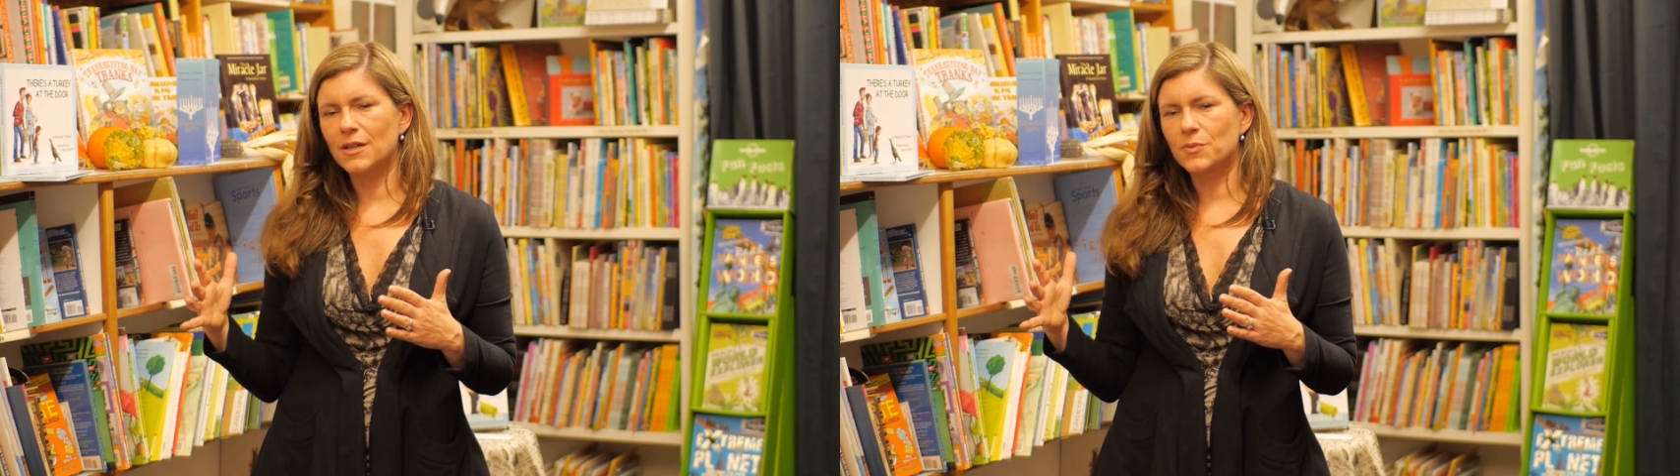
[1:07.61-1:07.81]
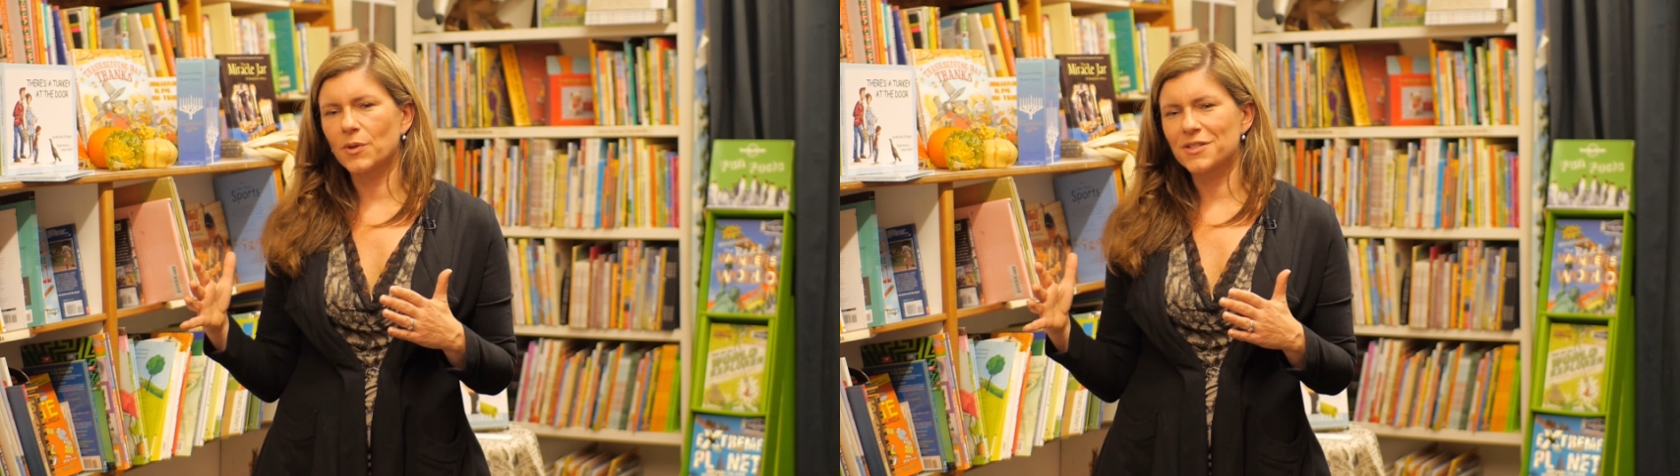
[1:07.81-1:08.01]

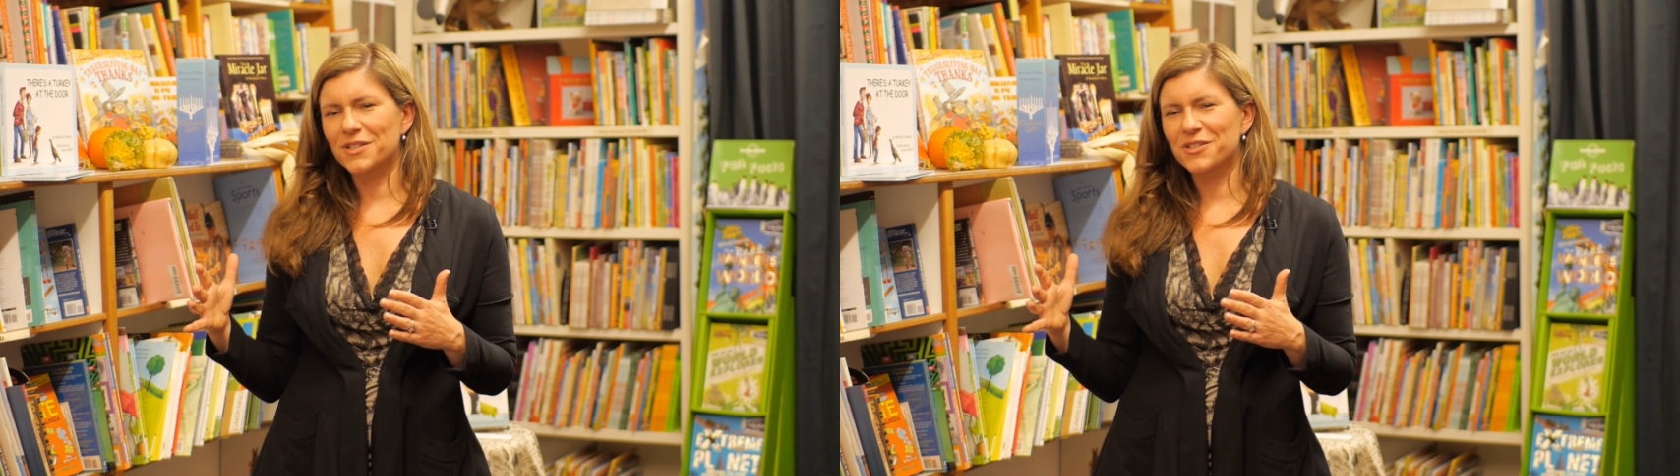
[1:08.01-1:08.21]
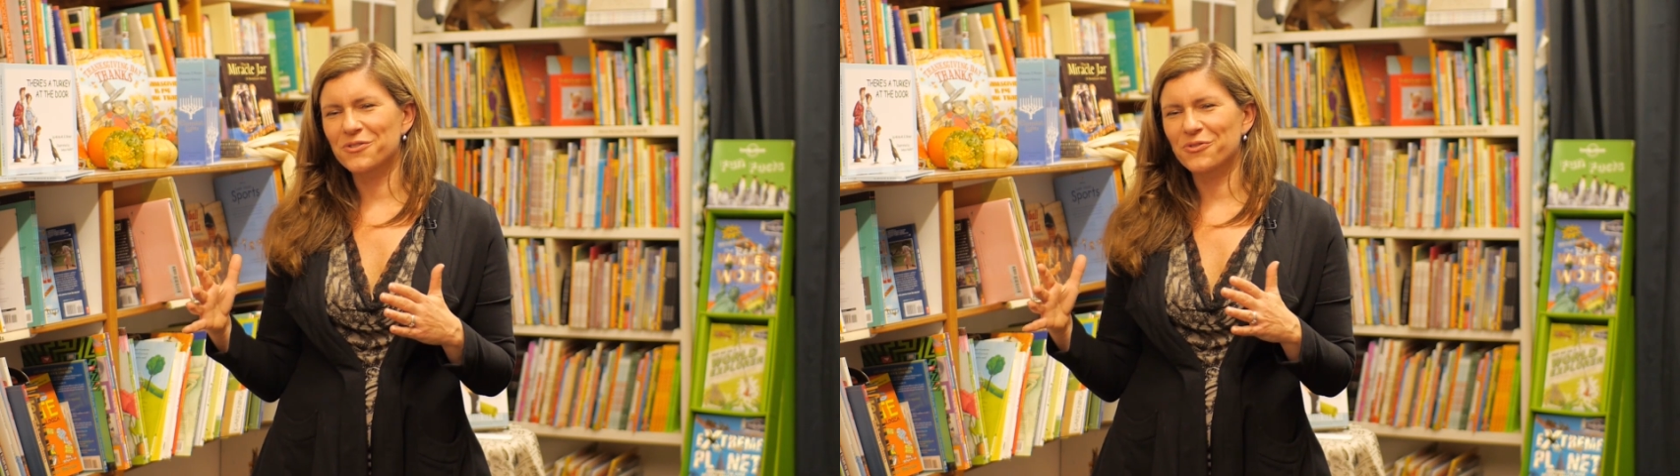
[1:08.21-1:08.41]
as well as
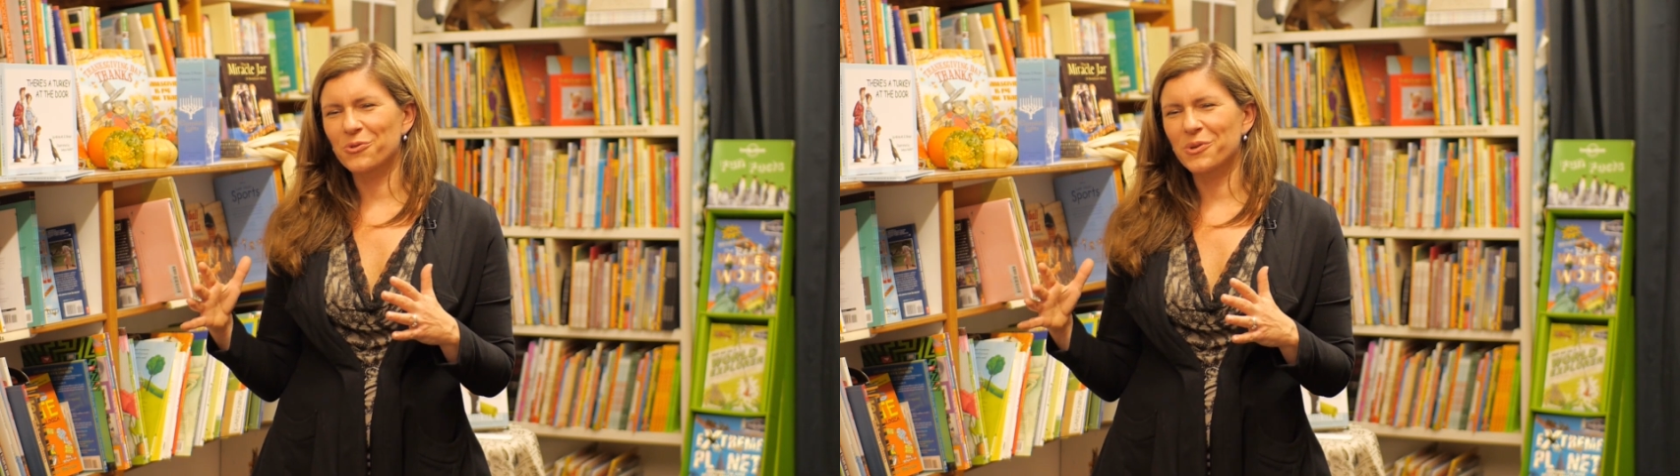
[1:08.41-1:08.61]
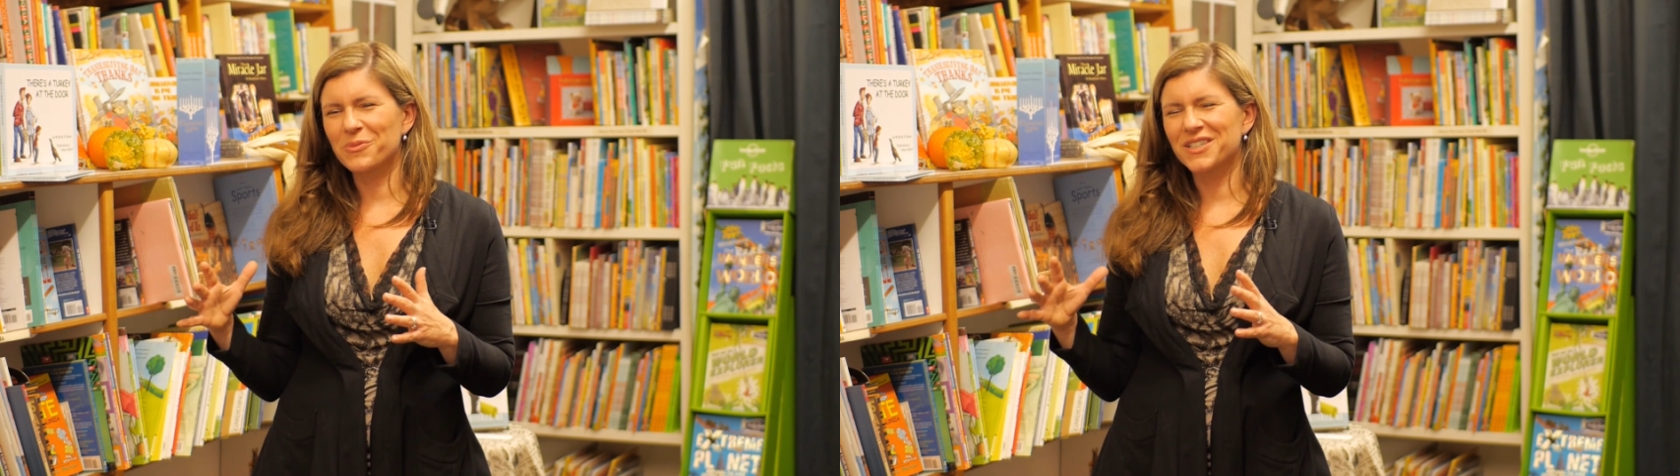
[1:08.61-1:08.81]
I do
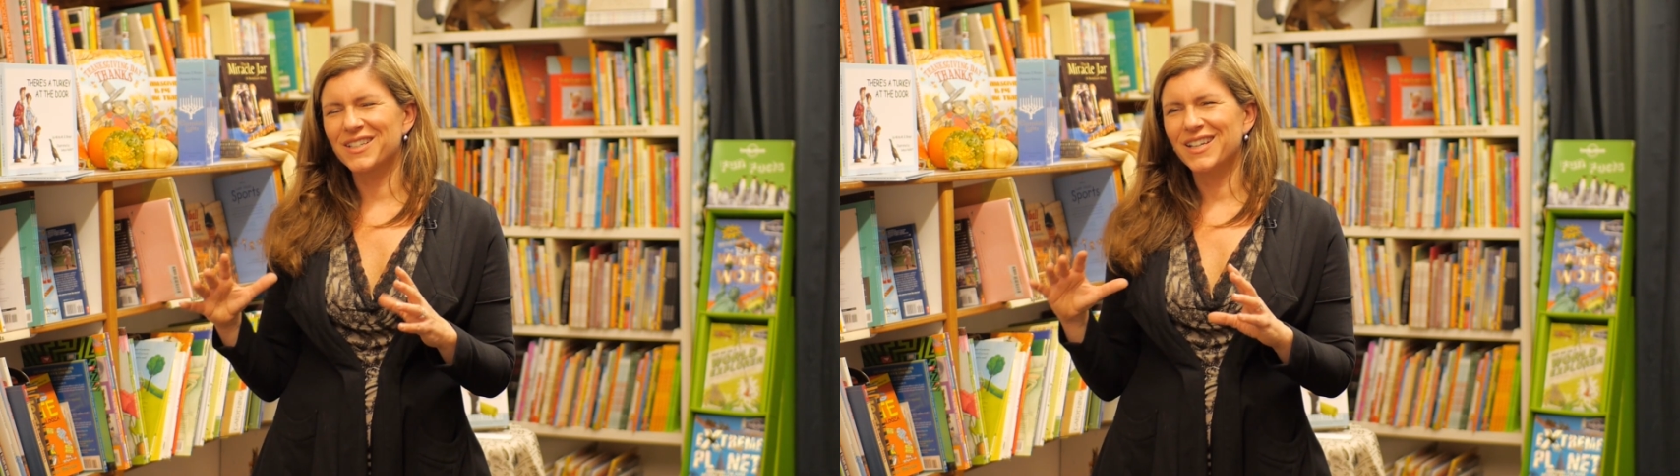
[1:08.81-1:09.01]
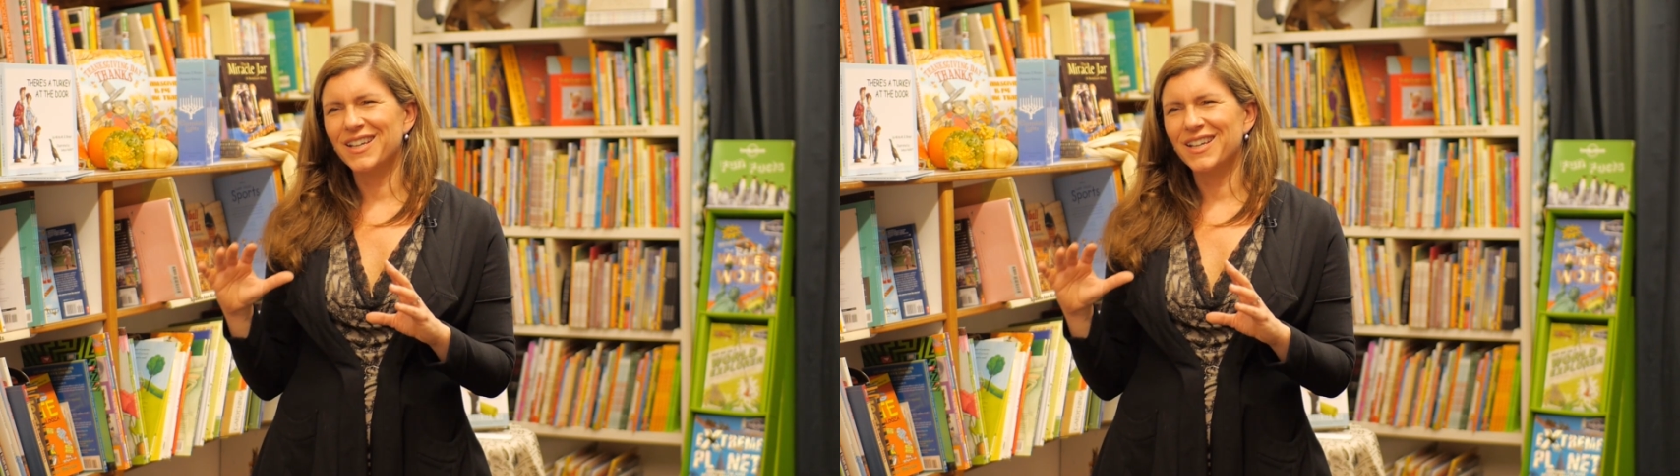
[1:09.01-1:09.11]
for women,